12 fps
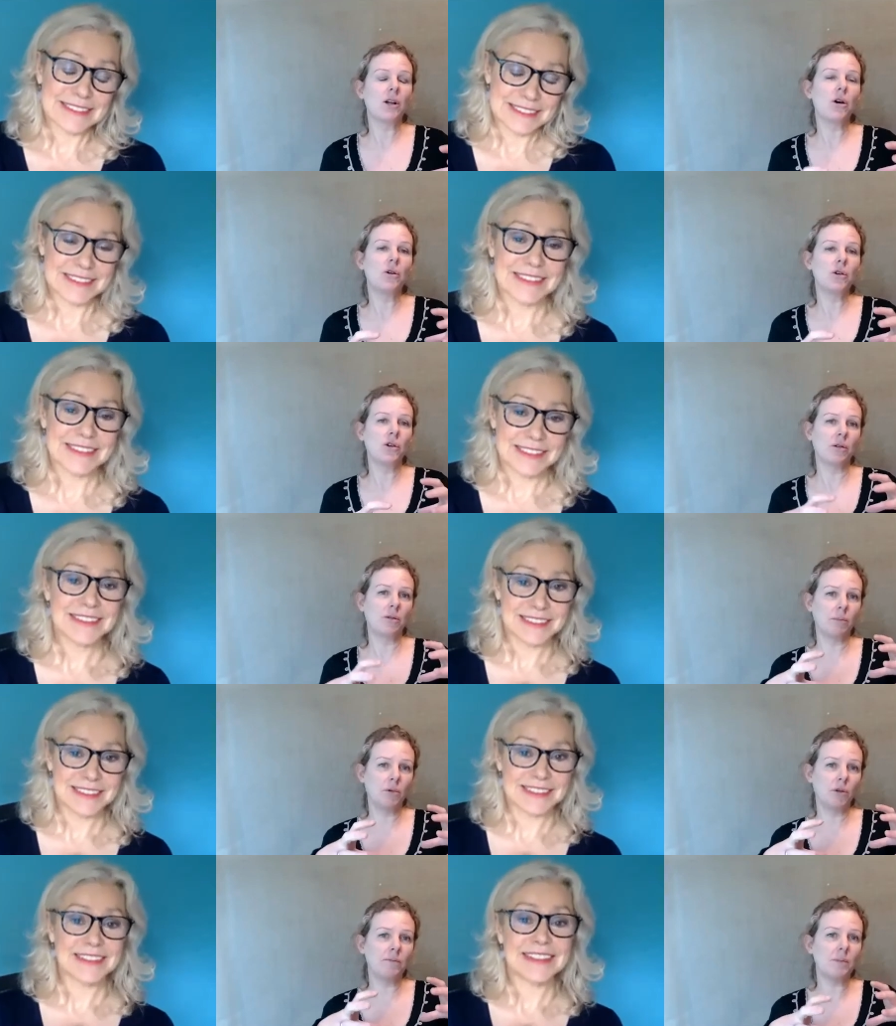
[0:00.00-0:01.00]
Speaker 1: local
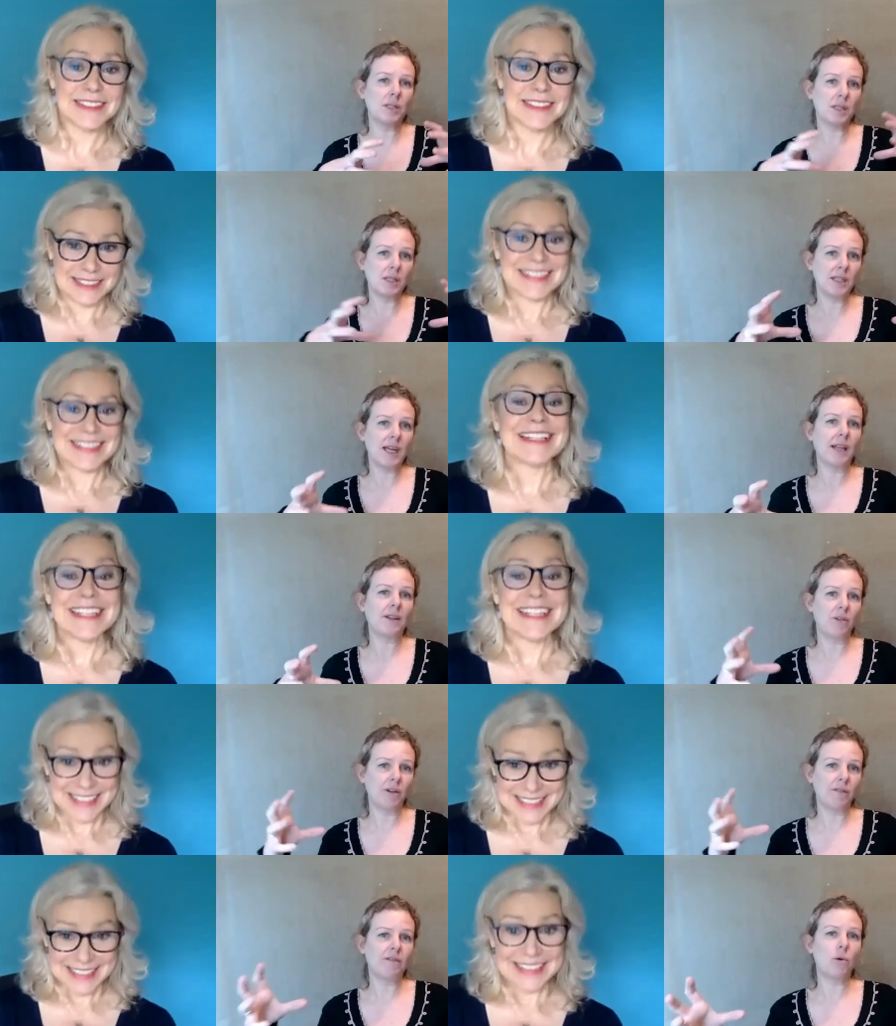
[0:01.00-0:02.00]
movement is
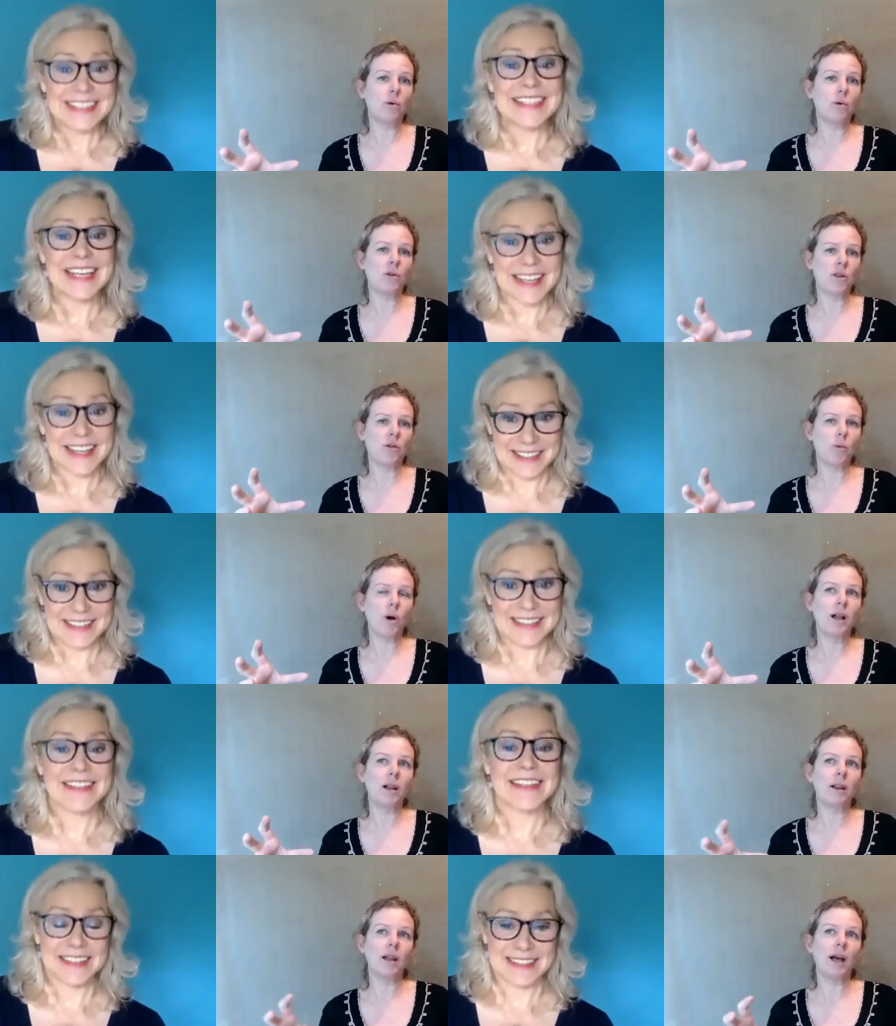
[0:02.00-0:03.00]
gathering force yeah. as well.